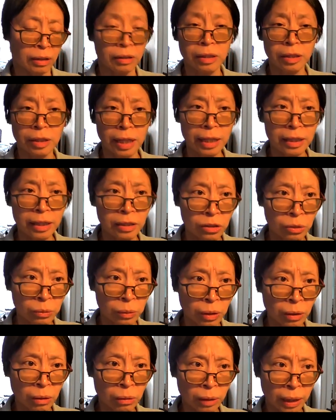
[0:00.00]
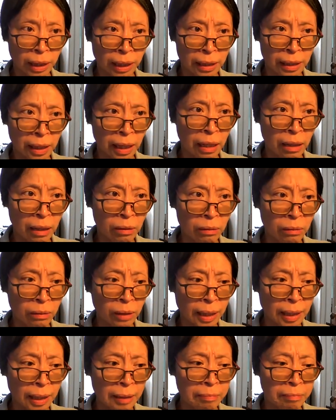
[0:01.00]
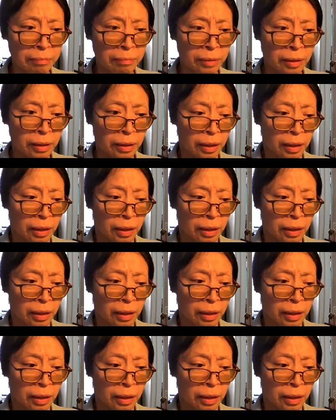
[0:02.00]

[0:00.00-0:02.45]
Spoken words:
the status quo and how